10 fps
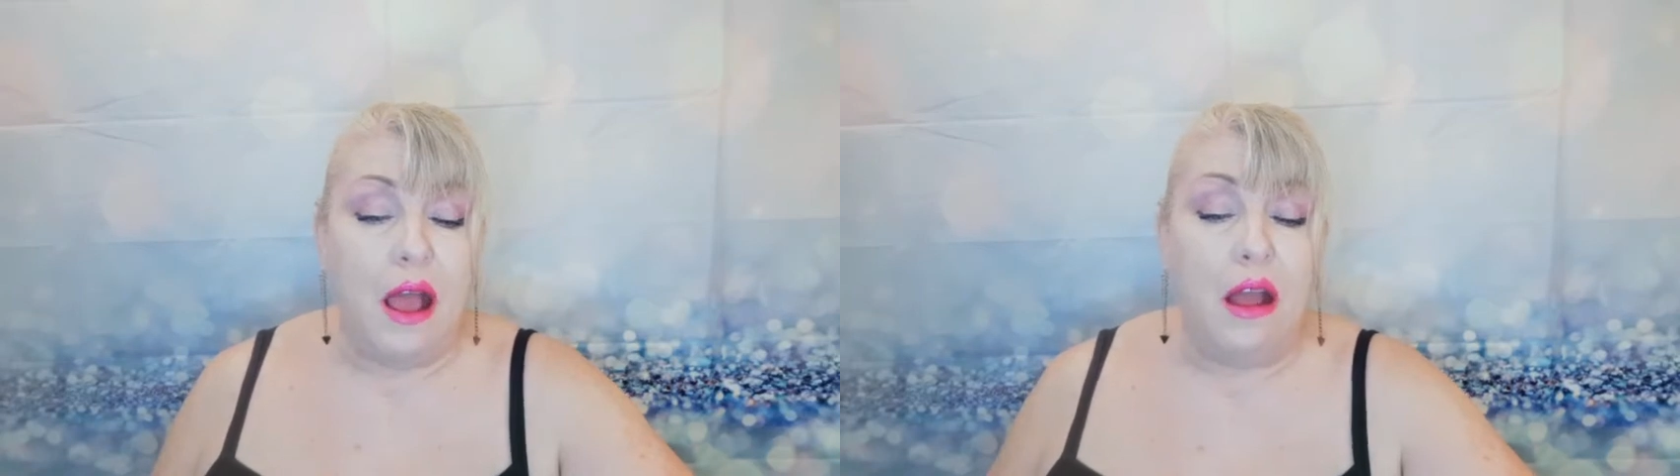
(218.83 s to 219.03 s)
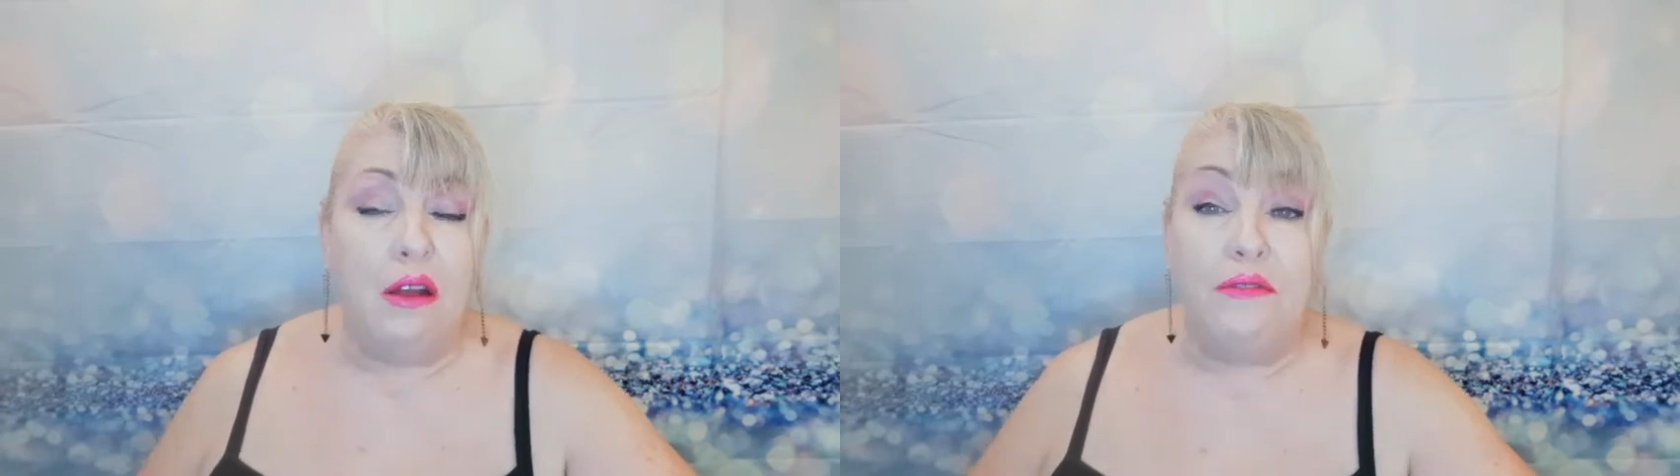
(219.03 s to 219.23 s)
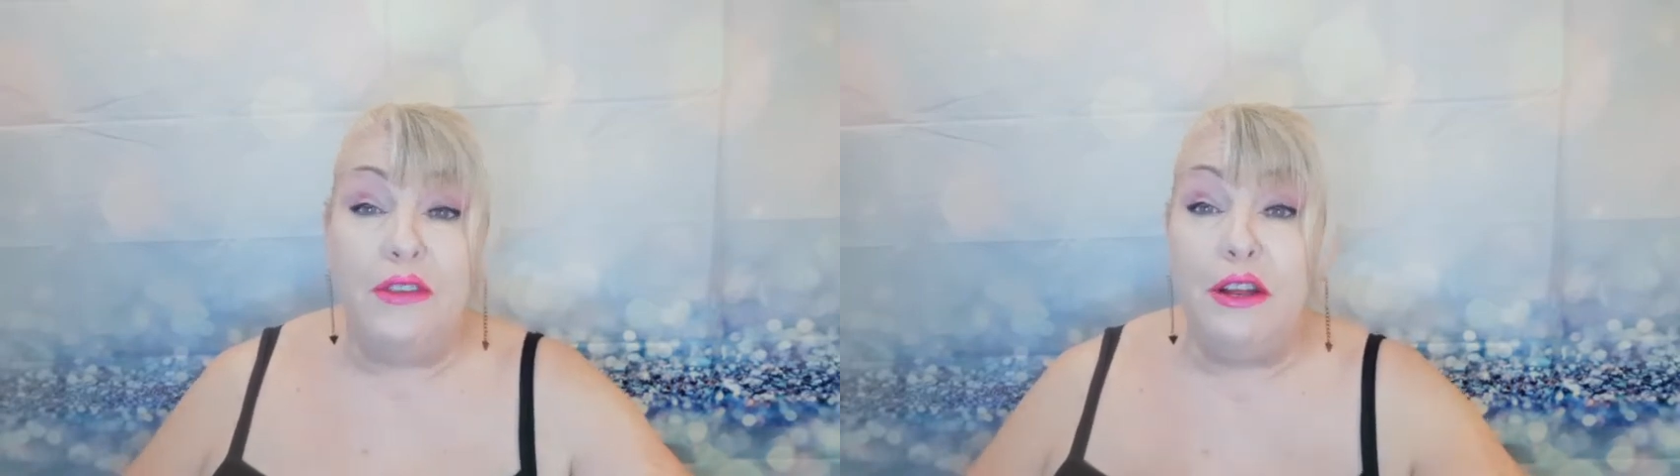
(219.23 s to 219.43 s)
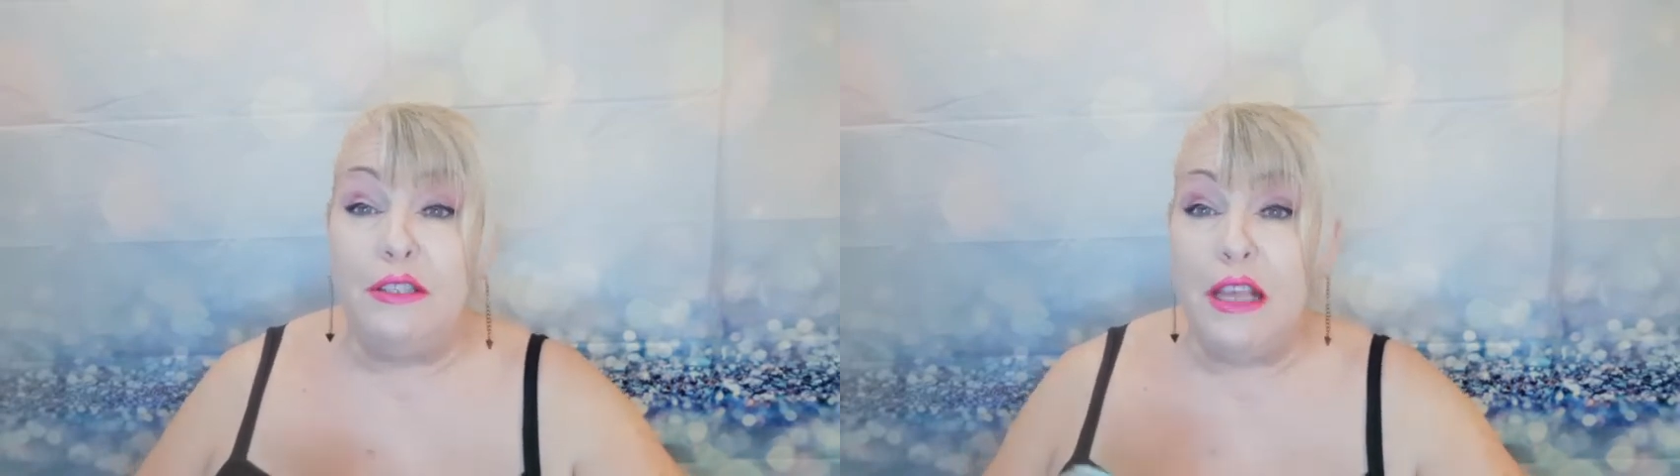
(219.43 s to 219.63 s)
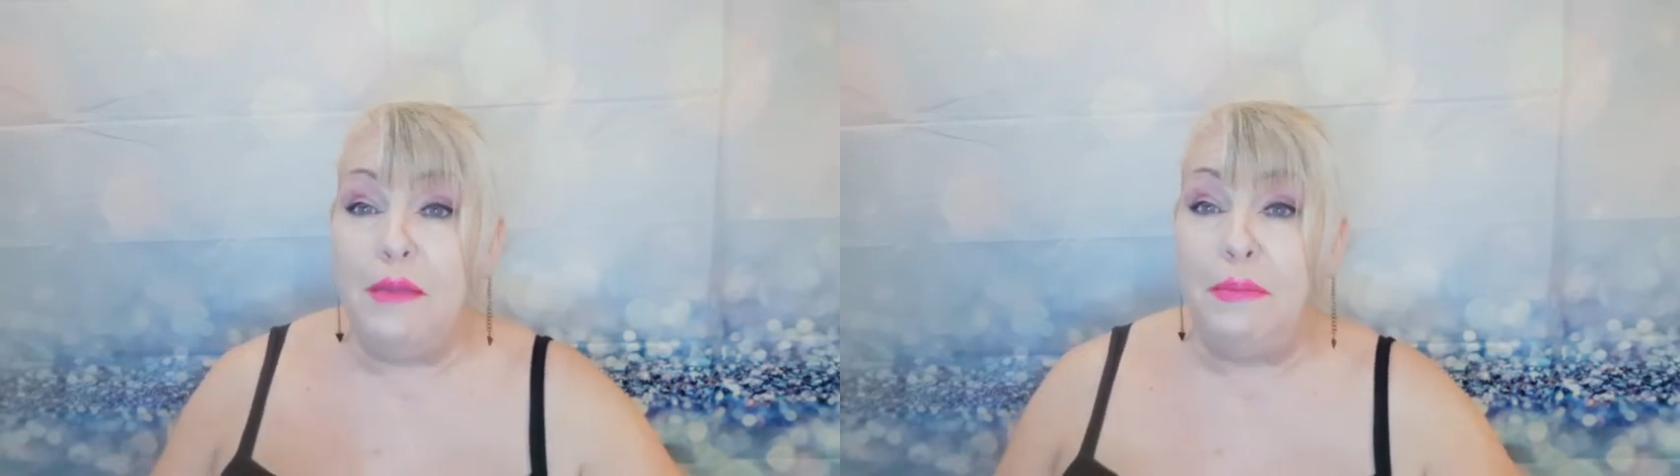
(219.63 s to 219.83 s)
our
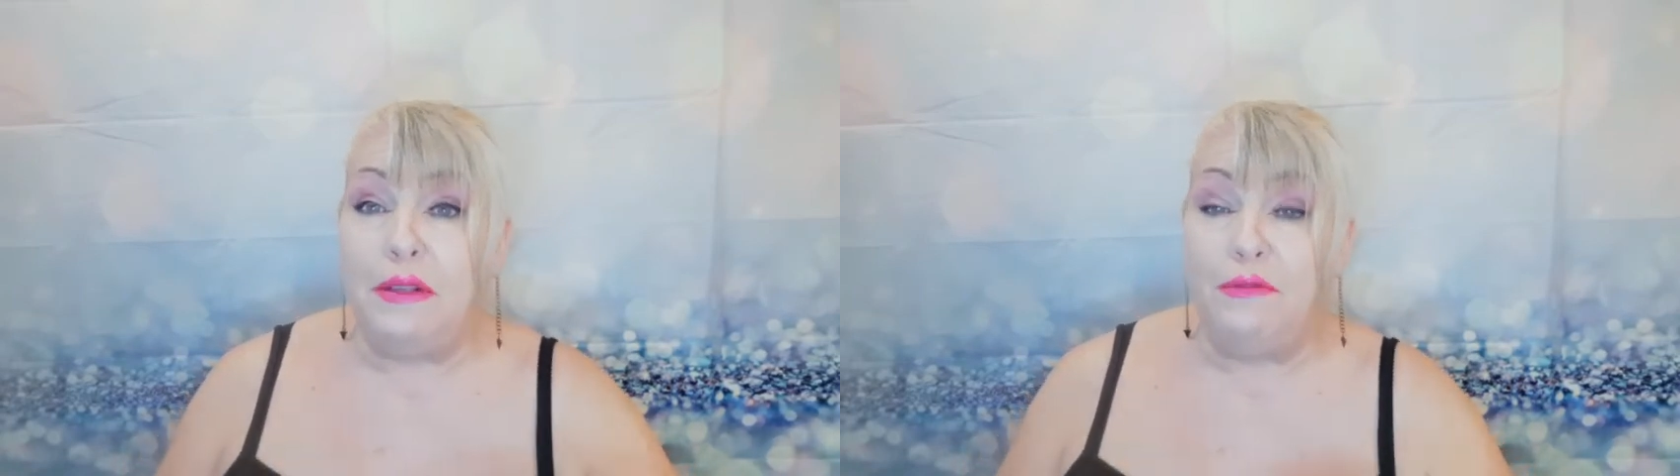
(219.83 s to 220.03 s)
fears keep us